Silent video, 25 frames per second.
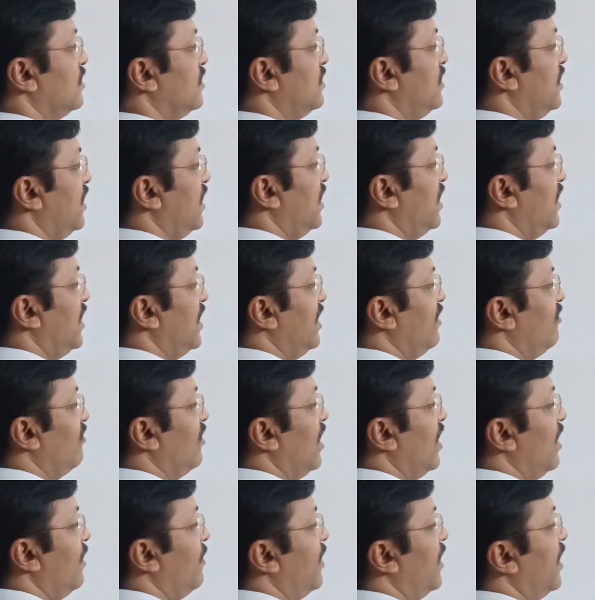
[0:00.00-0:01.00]
then dy
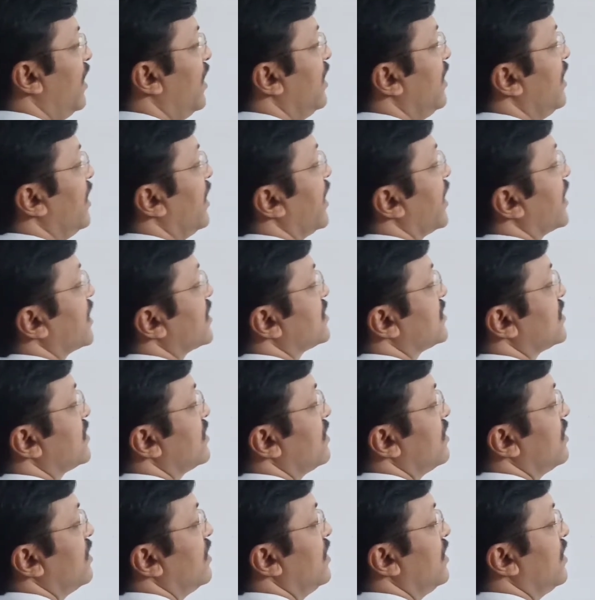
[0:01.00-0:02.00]
by dx
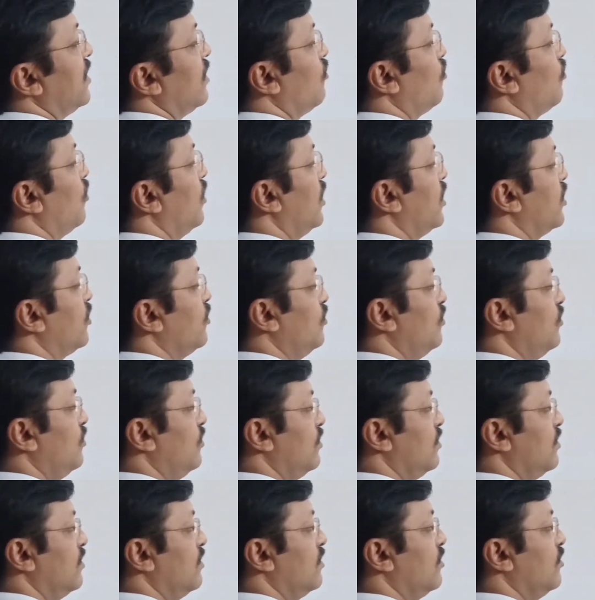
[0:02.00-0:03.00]
is equal
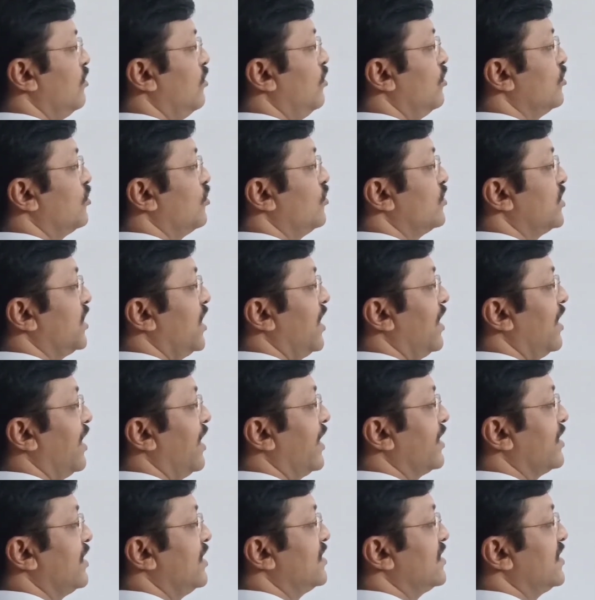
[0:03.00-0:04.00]
to, go through chain
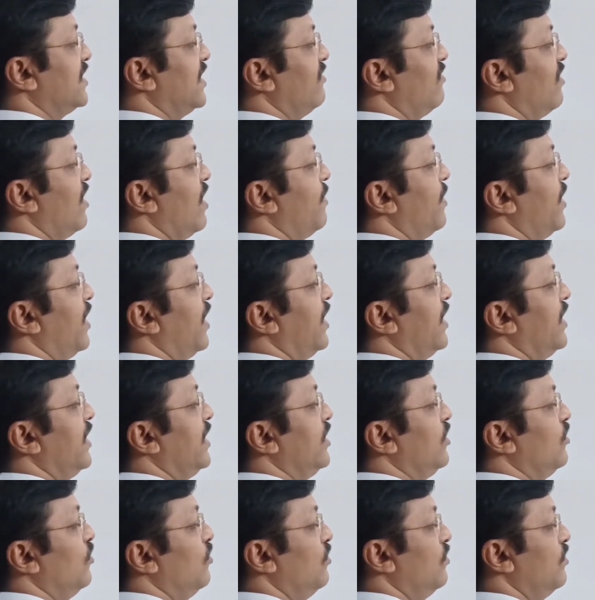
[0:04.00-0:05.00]
like this, dy by
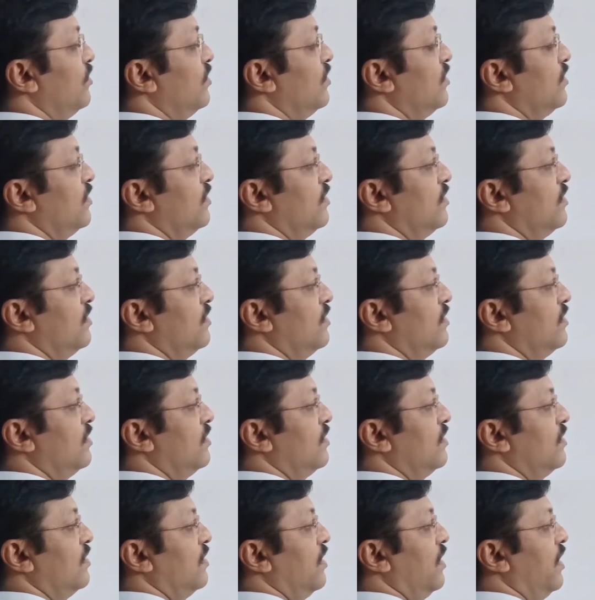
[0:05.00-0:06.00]
du
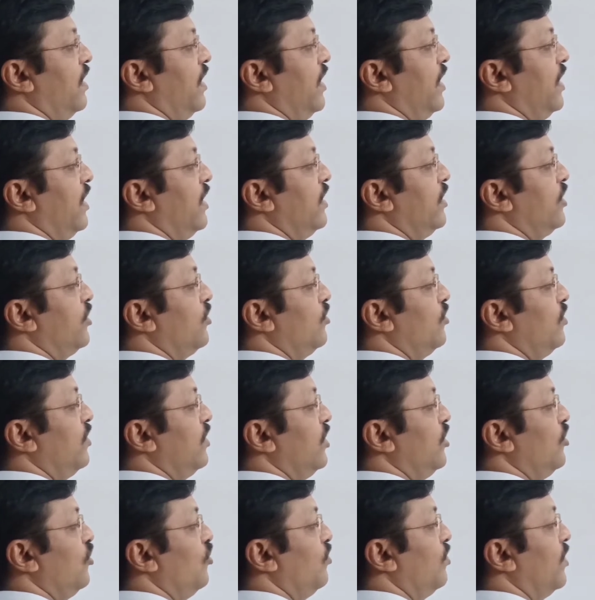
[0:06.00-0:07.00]
into
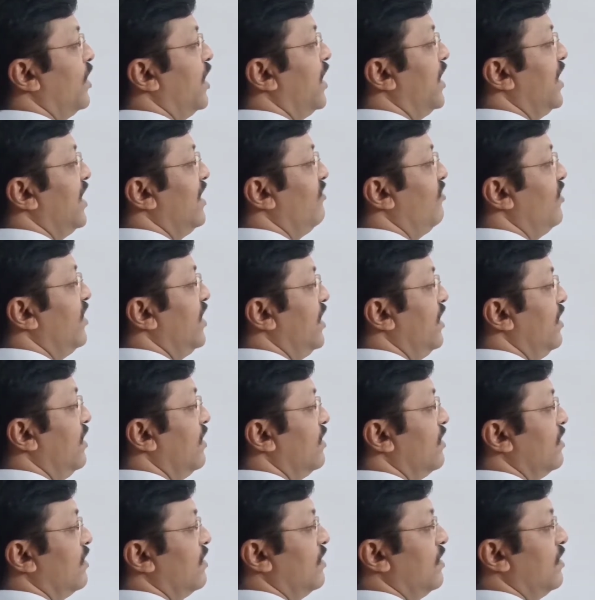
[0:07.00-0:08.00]
du by dv
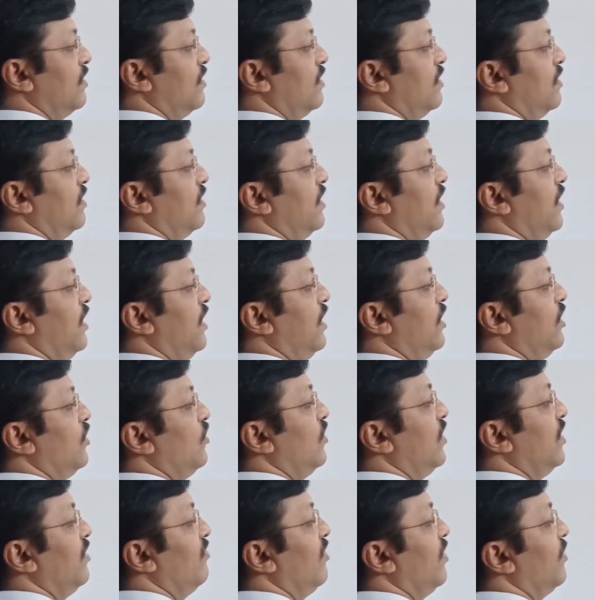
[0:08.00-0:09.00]

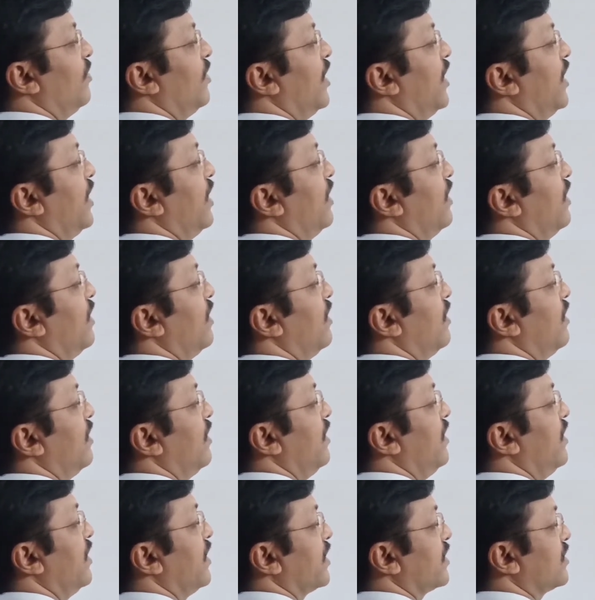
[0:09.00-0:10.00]
into dv by
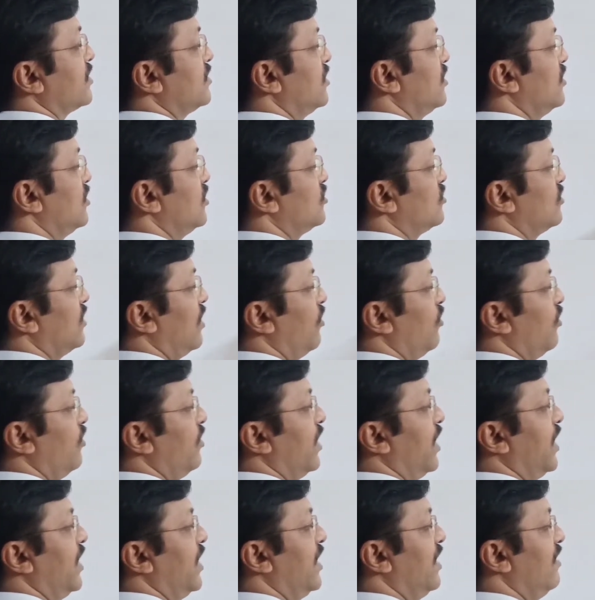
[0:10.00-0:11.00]
dx. So how do
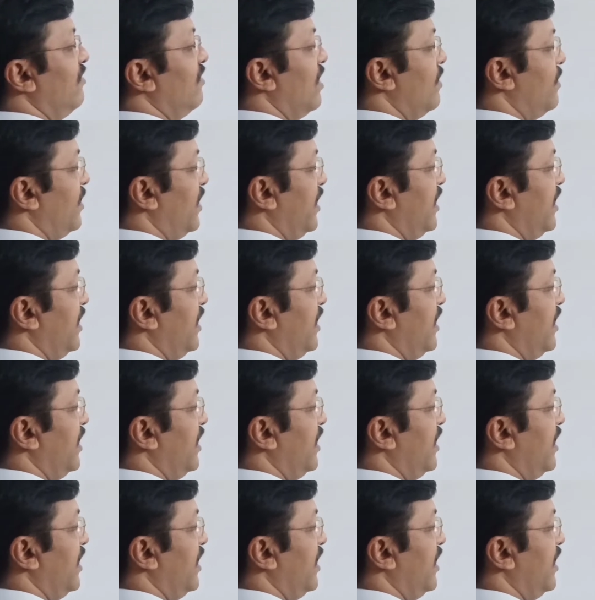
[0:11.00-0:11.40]
you write dy by